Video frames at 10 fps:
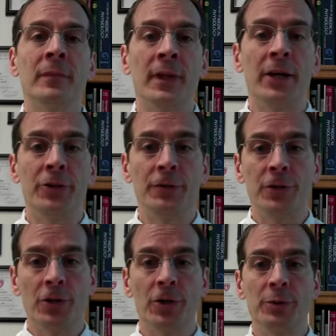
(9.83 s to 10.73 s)
how do you know if your
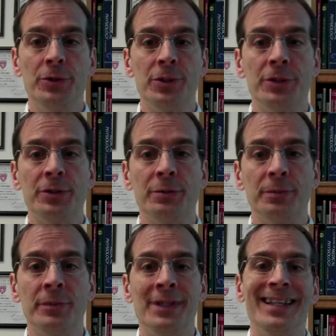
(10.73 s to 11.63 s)
autoimmune system
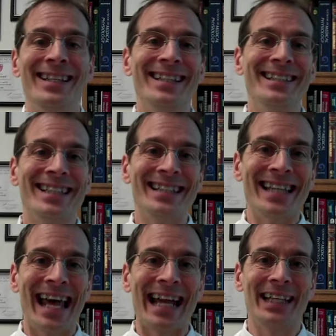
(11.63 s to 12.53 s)
is
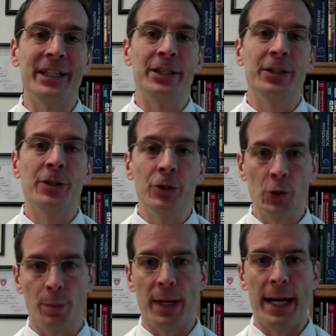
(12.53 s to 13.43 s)
attacking your
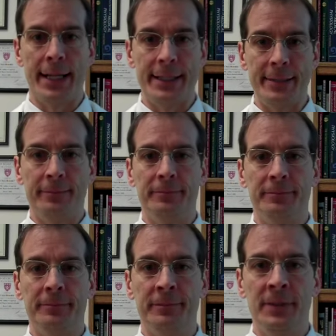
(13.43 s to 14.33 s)
body?
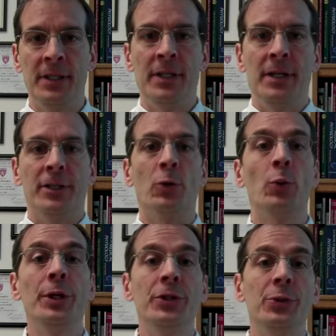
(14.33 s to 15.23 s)
Now, what
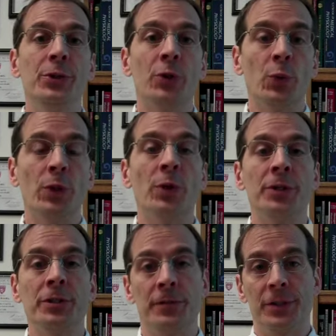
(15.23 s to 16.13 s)
we do is we run
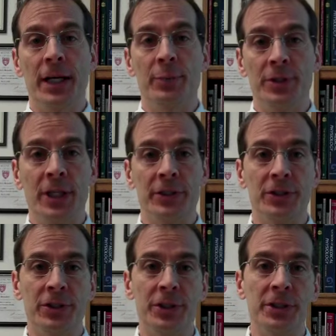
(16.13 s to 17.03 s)
different type of tests to
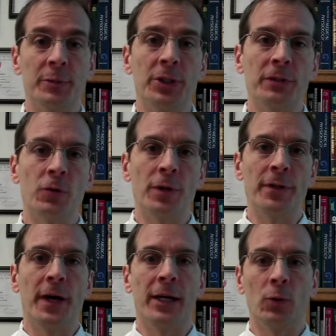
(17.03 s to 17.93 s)
see, especially for the
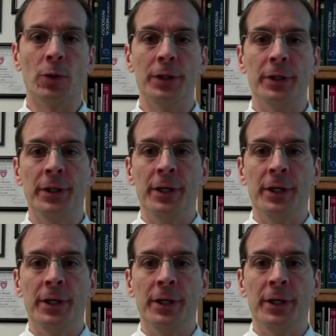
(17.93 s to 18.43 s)
thyroid,